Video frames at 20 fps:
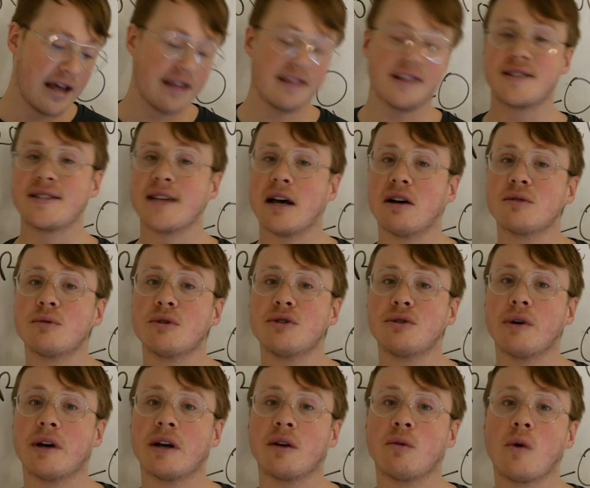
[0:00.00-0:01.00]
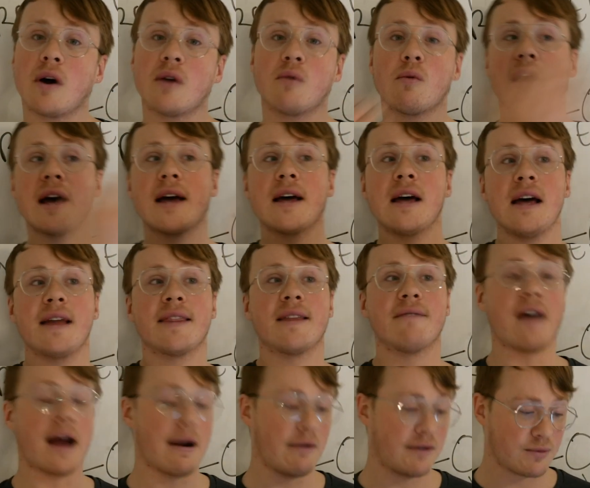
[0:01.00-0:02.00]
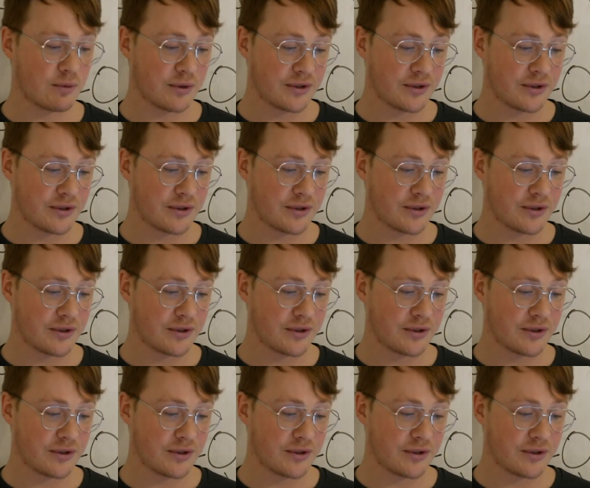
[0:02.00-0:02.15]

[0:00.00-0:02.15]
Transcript: The cells will do it in one way, the virus